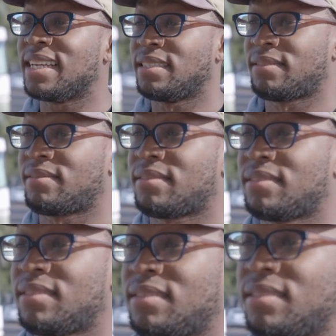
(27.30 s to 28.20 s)
I
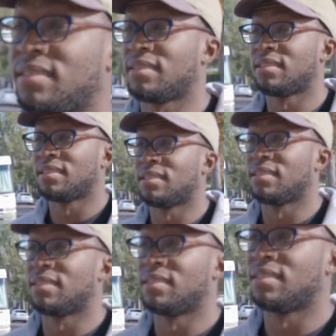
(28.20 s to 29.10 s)

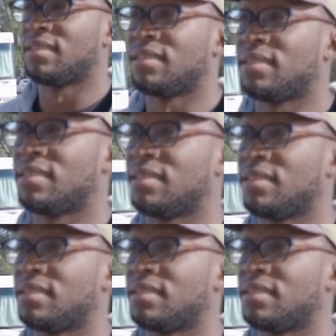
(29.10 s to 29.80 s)
don't know how long